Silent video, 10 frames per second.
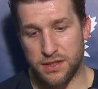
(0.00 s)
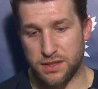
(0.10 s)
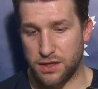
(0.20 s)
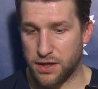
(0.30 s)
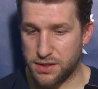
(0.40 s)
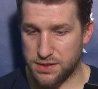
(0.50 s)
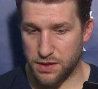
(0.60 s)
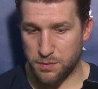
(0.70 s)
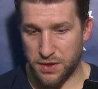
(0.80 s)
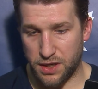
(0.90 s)
you're going to
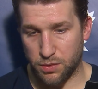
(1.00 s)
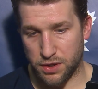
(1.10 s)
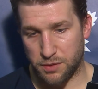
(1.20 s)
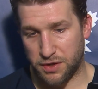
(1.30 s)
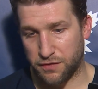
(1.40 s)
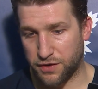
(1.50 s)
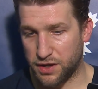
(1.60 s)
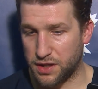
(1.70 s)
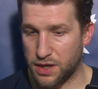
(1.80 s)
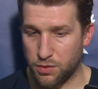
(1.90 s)
take a beating, whether it be in front
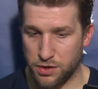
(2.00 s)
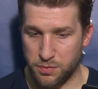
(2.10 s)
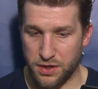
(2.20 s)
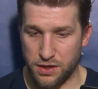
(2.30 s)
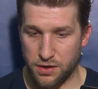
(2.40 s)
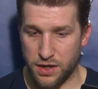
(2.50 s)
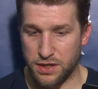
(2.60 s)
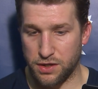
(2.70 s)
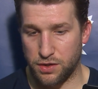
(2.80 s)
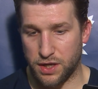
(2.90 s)
of the net, whether it be in your end,
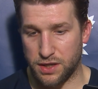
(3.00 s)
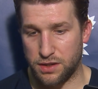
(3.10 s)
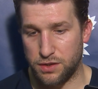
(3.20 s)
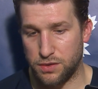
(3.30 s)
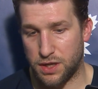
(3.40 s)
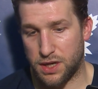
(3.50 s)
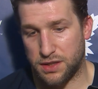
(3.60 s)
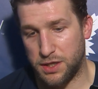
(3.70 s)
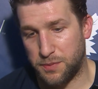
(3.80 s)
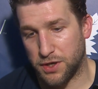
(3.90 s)
and you got to
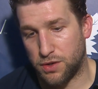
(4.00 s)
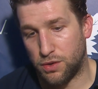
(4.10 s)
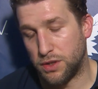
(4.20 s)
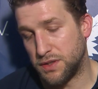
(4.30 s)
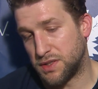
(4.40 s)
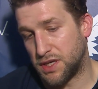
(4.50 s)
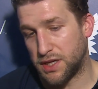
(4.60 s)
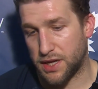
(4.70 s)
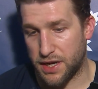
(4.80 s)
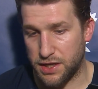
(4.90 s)
keep your cool. You see it
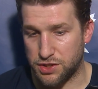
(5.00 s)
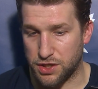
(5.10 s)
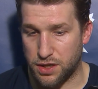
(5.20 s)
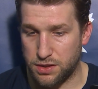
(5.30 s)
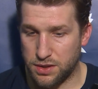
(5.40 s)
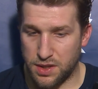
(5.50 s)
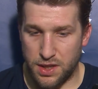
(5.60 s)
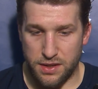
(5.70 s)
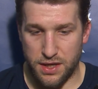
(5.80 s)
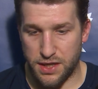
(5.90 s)
in the NHL.
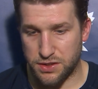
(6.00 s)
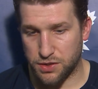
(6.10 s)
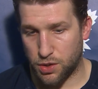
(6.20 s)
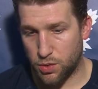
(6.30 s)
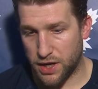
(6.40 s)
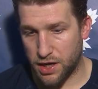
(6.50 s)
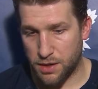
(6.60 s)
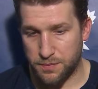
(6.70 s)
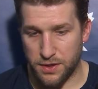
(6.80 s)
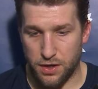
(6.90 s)
The hits go way
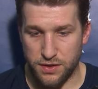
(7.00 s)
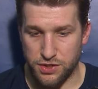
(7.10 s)
up. You know, the